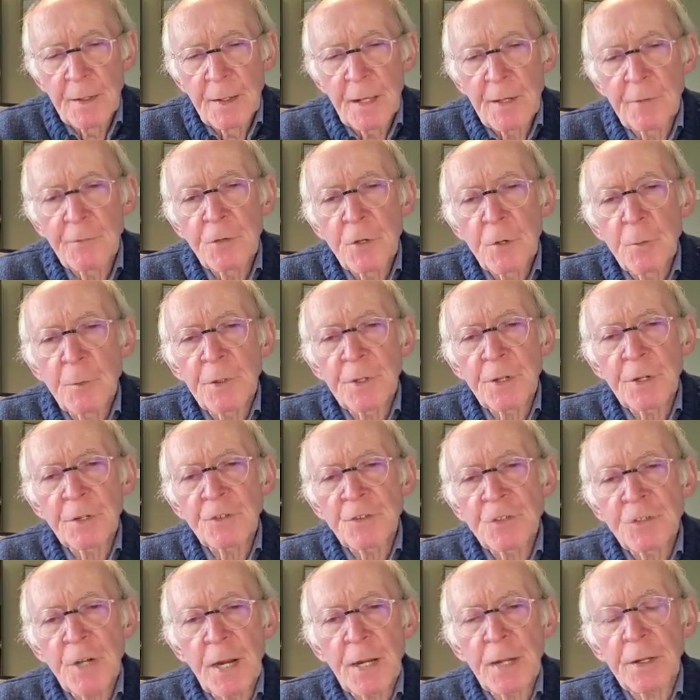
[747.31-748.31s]
if you were to
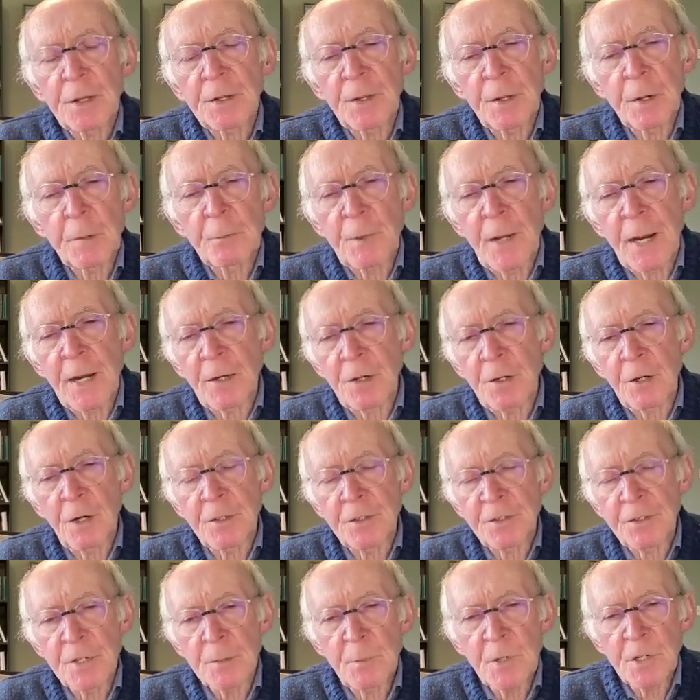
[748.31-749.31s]
check their
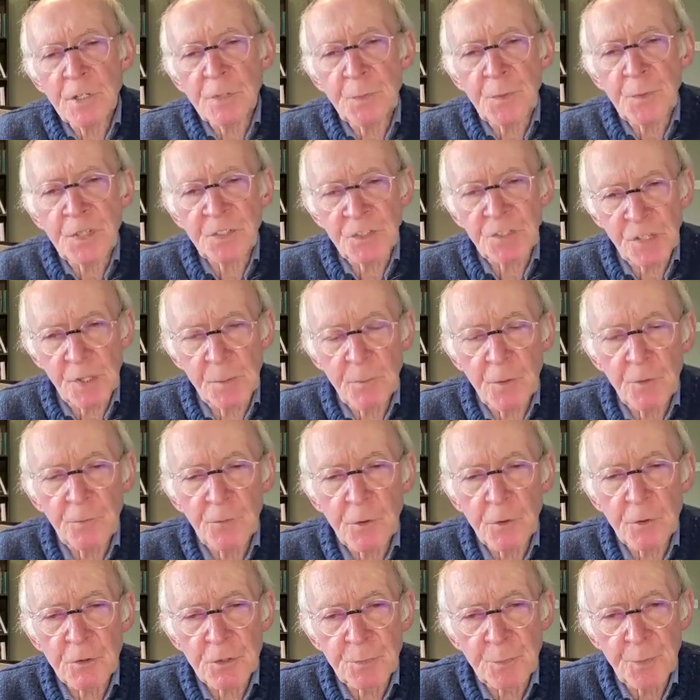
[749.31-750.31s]
backgrounds, there must be some of
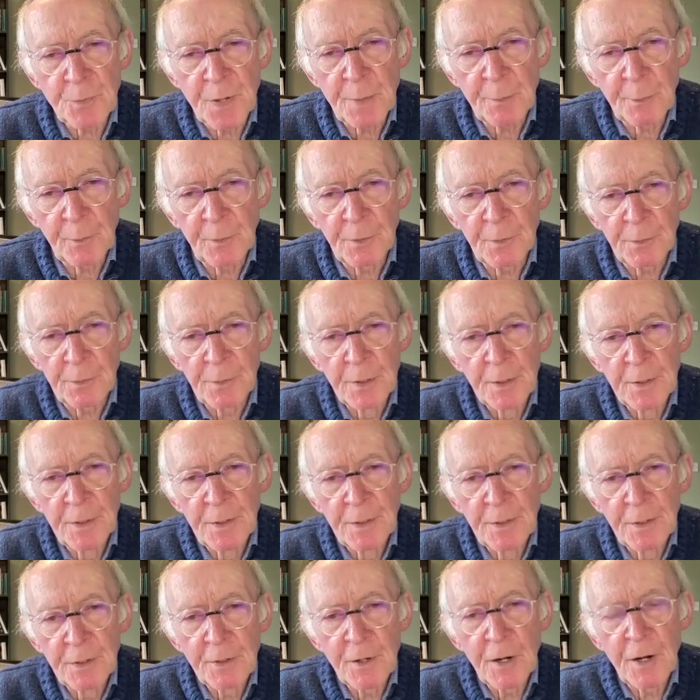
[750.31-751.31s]
those people
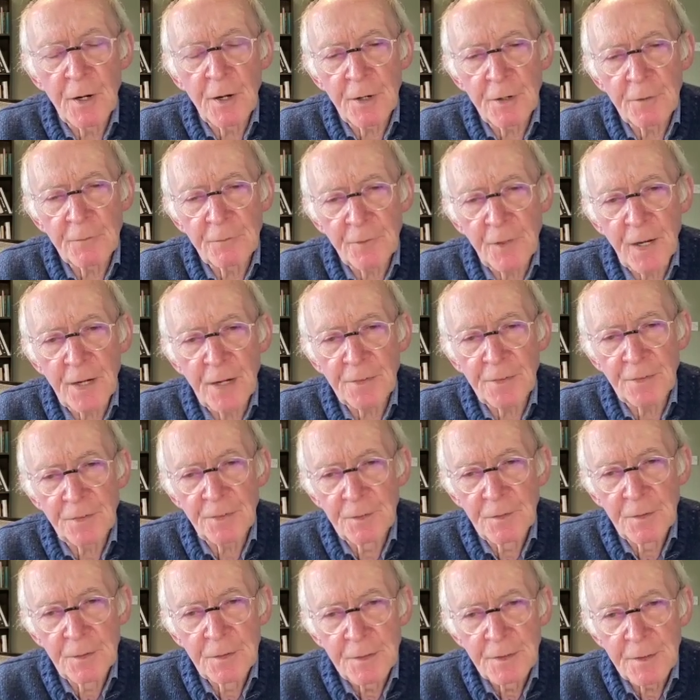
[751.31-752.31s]
who are in
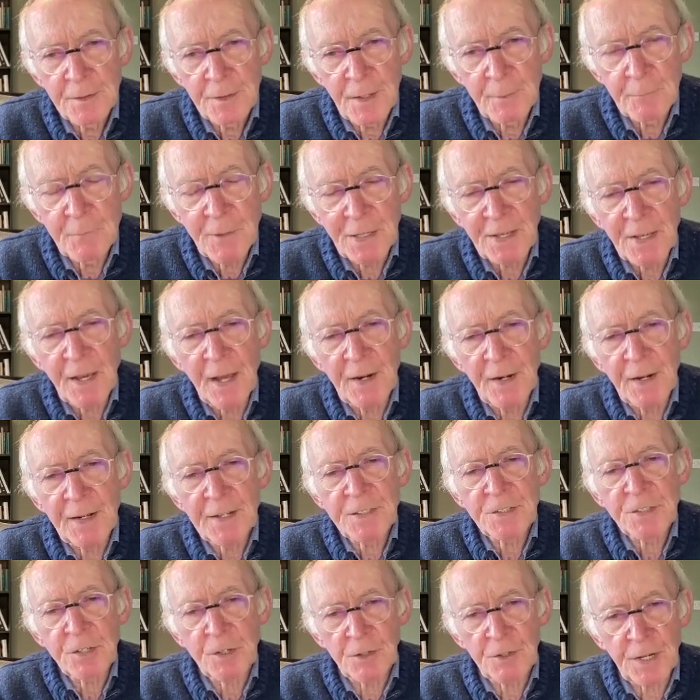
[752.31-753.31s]
fact
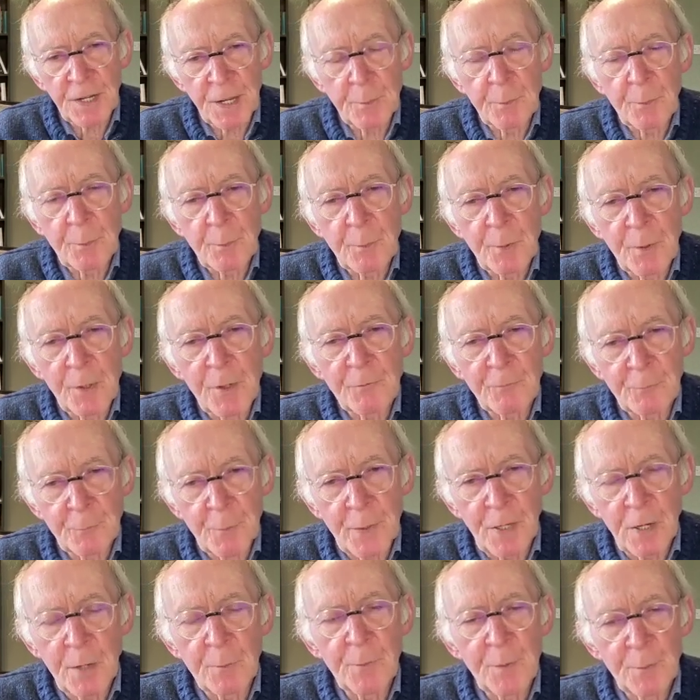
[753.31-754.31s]
mechanics or capable of
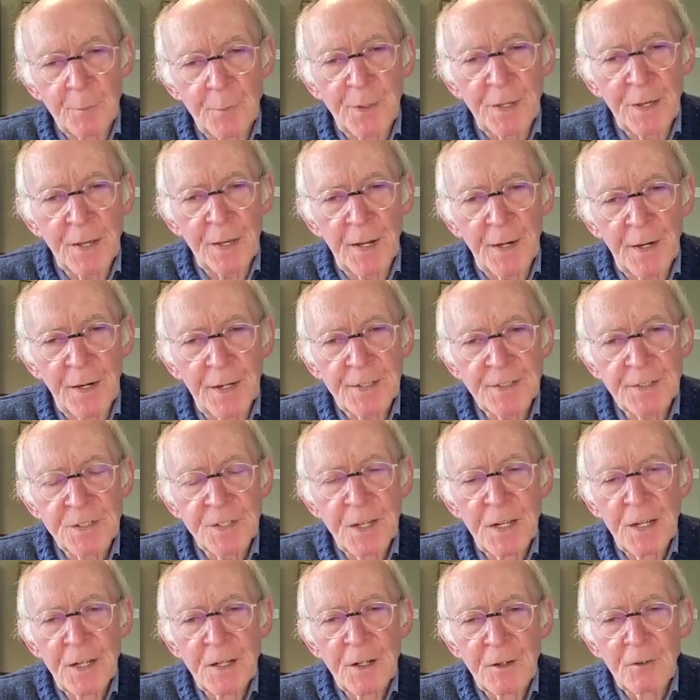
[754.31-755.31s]
becoming mechanics,
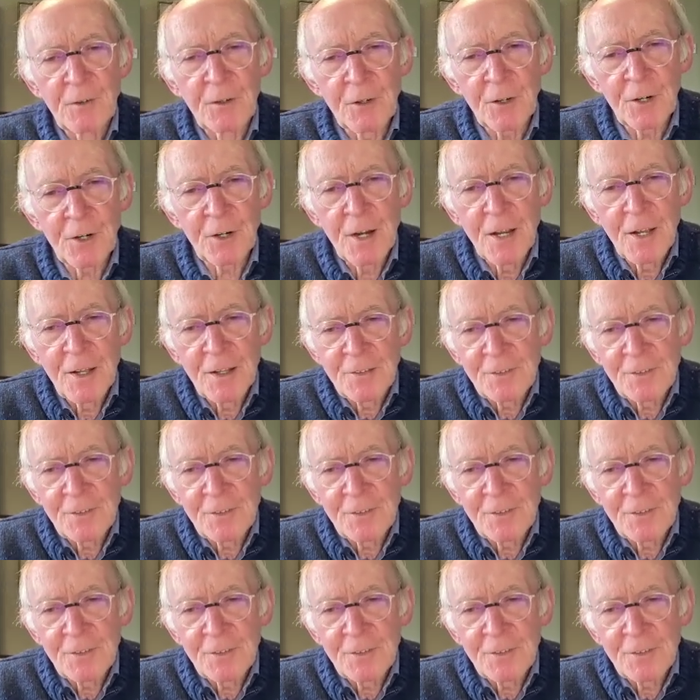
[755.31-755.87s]
or